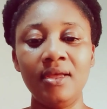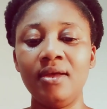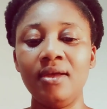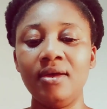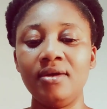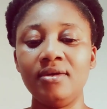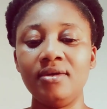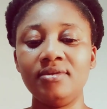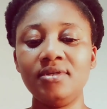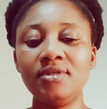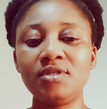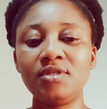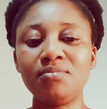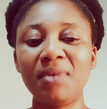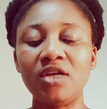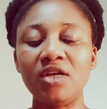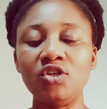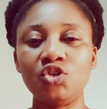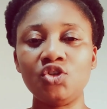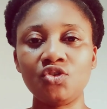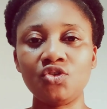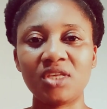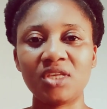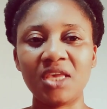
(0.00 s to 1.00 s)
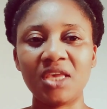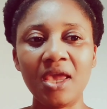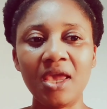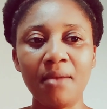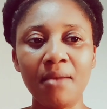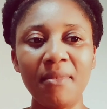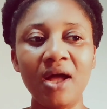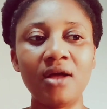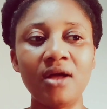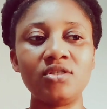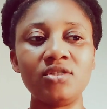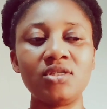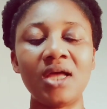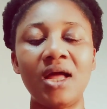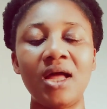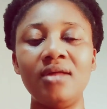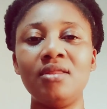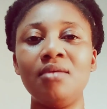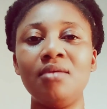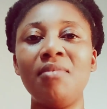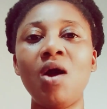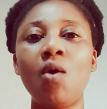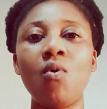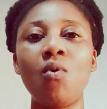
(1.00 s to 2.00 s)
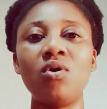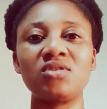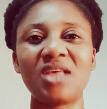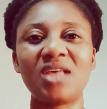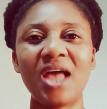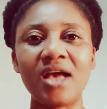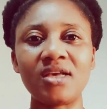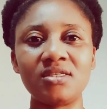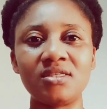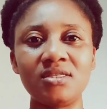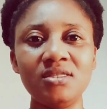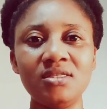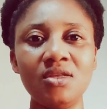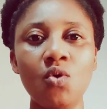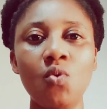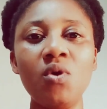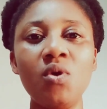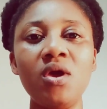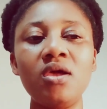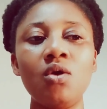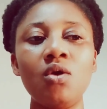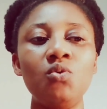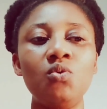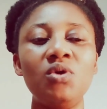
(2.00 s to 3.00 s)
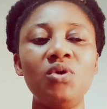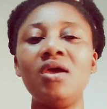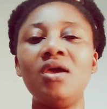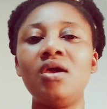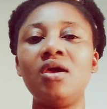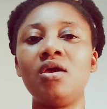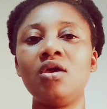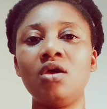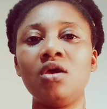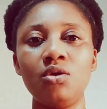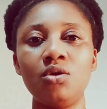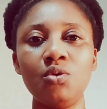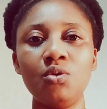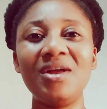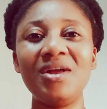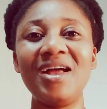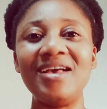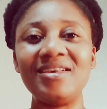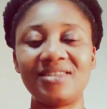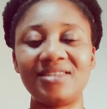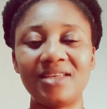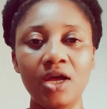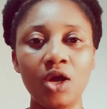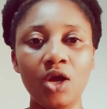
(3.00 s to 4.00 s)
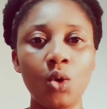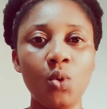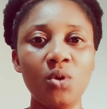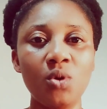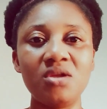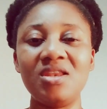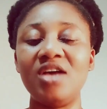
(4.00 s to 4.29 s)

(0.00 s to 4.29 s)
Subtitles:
This man just came out and the man was asking the way where you guys are going.